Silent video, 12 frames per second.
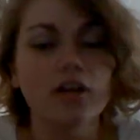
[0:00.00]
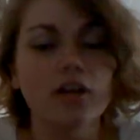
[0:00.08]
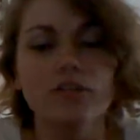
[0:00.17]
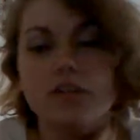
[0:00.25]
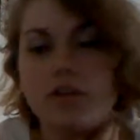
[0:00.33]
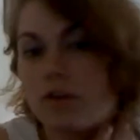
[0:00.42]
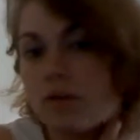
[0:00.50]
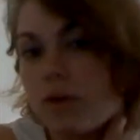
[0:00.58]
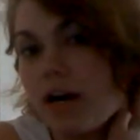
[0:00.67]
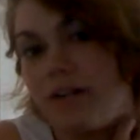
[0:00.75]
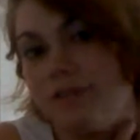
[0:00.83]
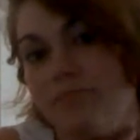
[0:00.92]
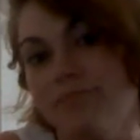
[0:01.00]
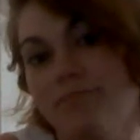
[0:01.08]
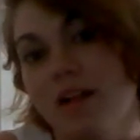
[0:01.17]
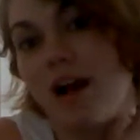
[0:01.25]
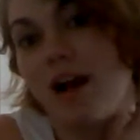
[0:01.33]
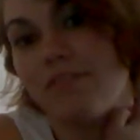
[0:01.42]
So
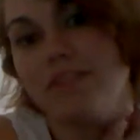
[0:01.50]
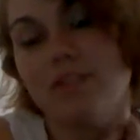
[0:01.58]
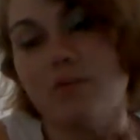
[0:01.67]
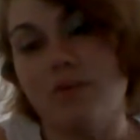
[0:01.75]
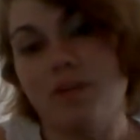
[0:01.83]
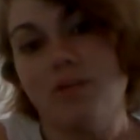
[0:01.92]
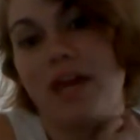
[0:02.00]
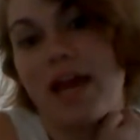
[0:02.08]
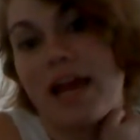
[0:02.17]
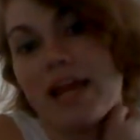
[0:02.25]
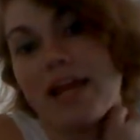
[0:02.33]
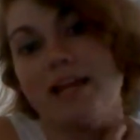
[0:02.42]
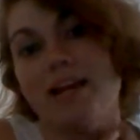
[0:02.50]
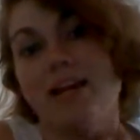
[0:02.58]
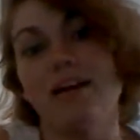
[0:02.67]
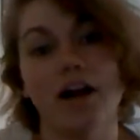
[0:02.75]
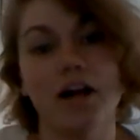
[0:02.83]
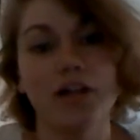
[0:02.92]
obviously when you gain
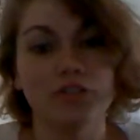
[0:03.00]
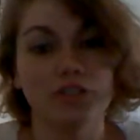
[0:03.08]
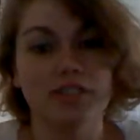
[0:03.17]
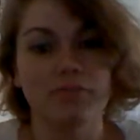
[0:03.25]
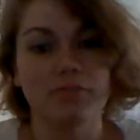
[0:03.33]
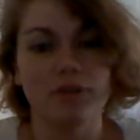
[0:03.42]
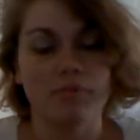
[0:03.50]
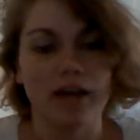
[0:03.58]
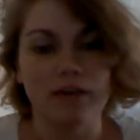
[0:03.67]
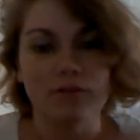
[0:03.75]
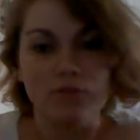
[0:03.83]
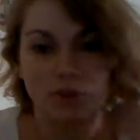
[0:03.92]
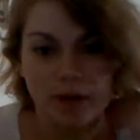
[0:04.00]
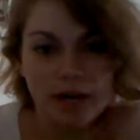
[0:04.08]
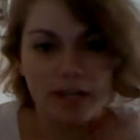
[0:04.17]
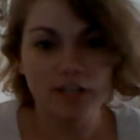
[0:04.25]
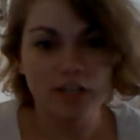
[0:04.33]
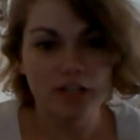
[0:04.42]
100 and something pounds, your
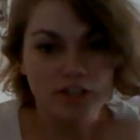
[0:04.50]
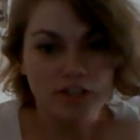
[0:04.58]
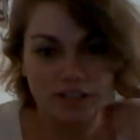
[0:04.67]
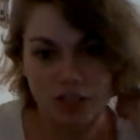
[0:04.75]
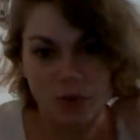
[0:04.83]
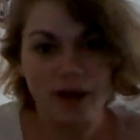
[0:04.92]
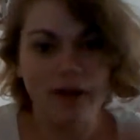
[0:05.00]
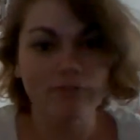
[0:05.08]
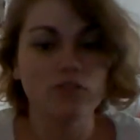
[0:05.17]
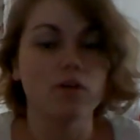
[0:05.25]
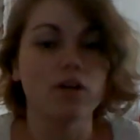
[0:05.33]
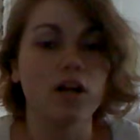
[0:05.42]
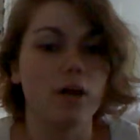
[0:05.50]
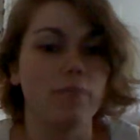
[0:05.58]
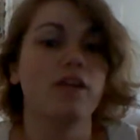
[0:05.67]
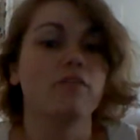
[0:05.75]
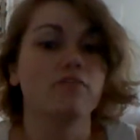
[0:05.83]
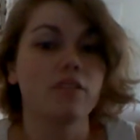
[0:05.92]
body changes and you have to
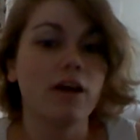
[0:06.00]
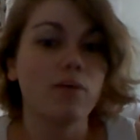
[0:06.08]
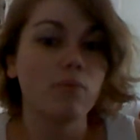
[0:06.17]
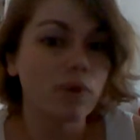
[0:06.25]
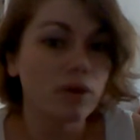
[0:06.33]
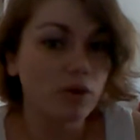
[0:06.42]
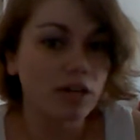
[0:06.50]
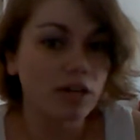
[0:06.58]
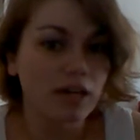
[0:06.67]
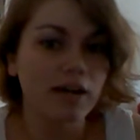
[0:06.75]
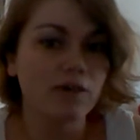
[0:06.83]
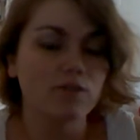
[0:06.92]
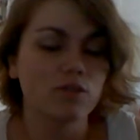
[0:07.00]
accommodate for that when working out.